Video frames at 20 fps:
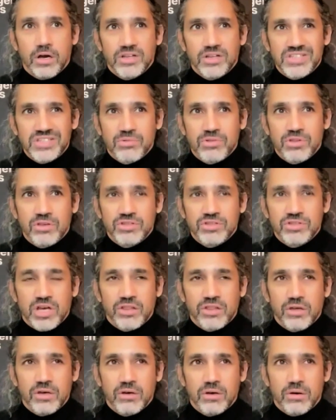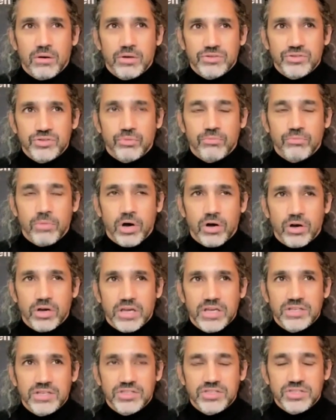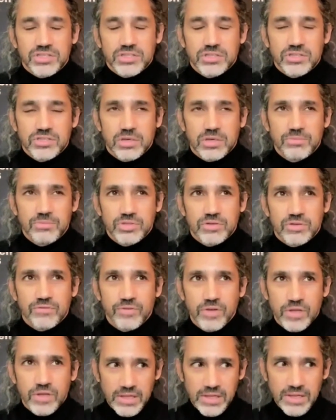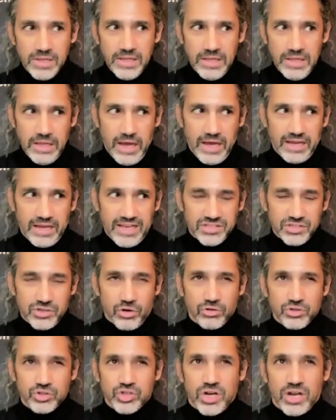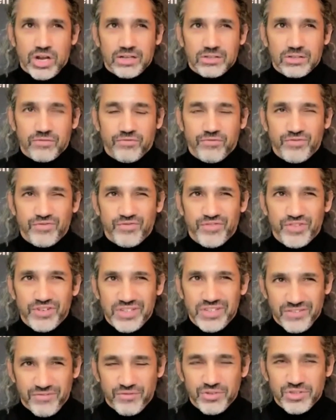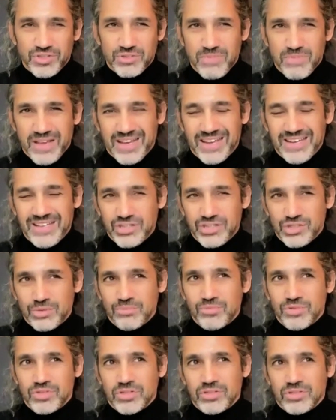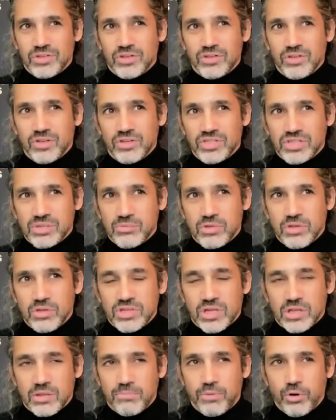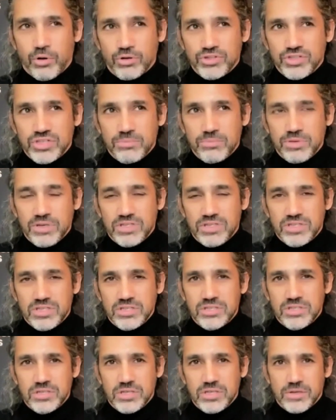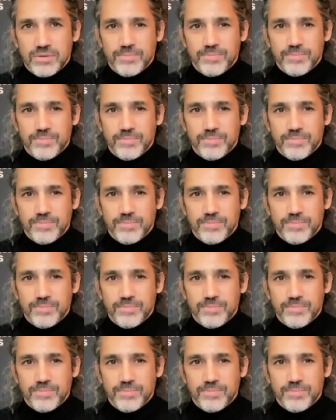some of those other sort of markets in terms of, I guess, contract for difference mechanisms and some of those other policy pieces?